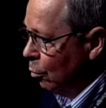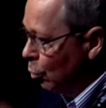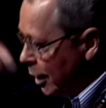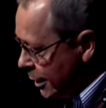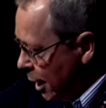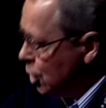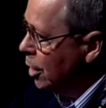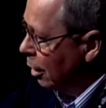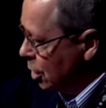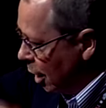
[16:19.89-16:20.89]

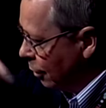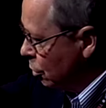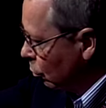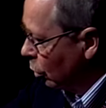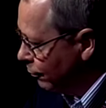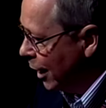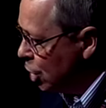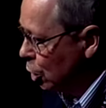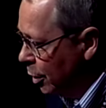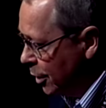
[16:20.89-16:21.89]
reteaching ourselves the role of
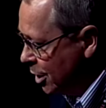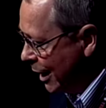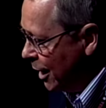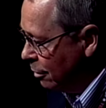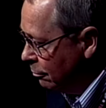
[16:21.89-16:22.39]
nature in the city.